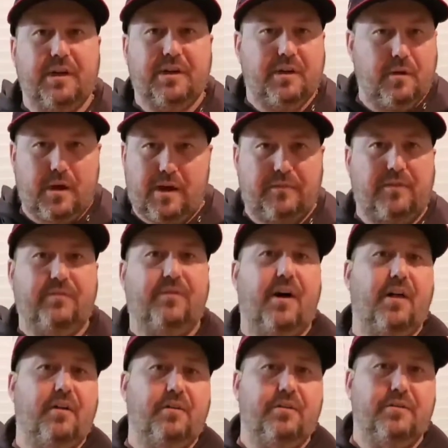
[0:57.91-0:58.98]
You have to
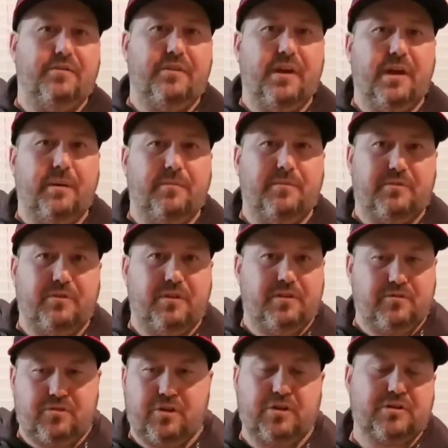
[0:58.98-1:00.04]
follow the steps,
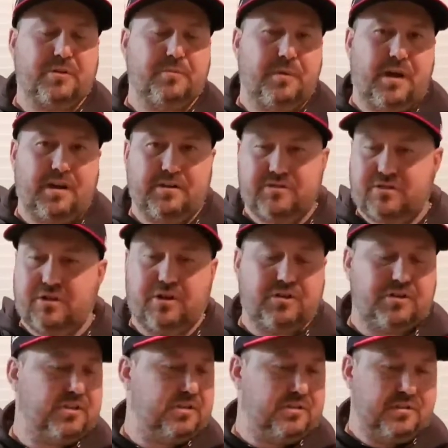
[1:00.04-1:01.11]
instruction by
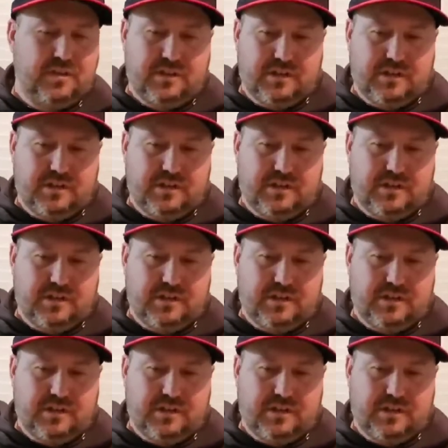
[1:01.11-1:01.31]
instruction.